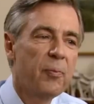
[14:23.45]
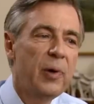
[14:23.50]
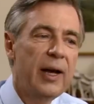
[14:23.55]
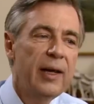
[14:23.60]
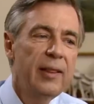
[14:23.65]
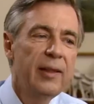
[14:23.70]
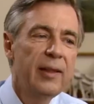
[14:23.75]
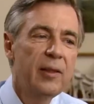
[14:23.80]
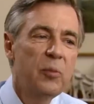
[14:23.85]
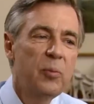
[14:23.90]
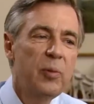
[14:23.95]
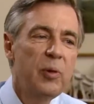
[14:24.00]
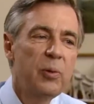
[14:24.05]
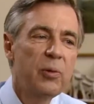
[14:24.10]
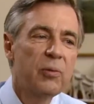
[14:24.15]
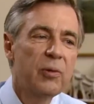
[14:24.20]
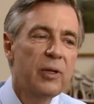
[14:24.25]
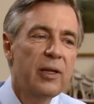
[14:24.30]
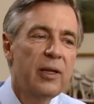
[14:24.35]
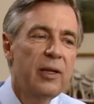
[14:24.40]
But I think that people
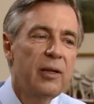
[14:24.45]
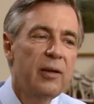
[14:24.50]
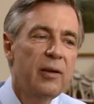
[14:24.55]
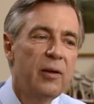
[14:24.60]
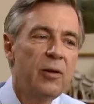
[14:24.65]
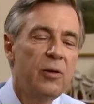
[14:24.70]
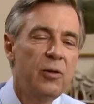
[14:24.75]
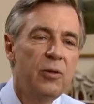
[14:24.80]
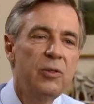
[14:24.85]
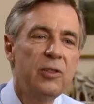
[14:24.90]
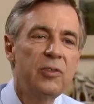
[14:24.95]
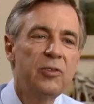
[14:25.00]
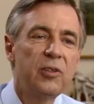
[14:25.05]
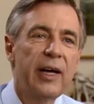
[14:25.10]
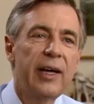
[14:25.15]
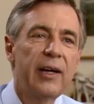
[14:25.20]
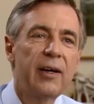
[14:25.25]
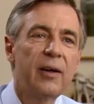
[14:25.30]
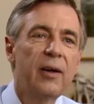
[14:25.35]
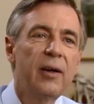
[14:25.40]
really do
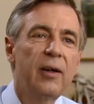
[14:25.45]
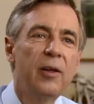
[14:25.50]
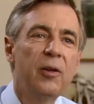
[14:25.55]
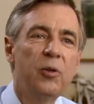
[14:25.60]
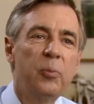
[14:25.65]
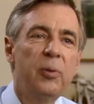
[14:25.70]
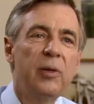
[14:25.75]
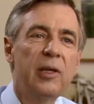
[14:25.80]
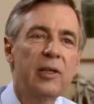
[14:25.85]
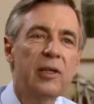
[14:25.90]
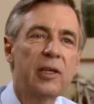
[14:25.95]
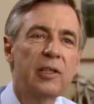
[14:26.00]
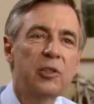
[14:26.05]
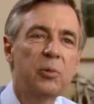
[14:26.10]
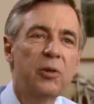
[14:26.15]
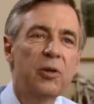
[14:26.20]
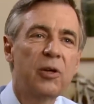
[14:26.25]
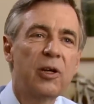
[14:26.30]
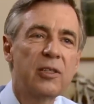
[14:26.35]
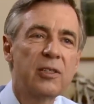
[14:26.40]
desire to be in touch
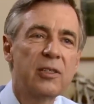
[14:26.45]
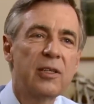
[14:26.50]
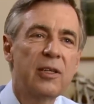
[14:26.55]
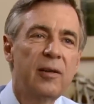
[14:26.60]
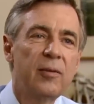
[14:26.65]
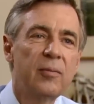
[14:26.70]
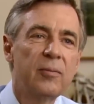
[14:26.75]
with honesty,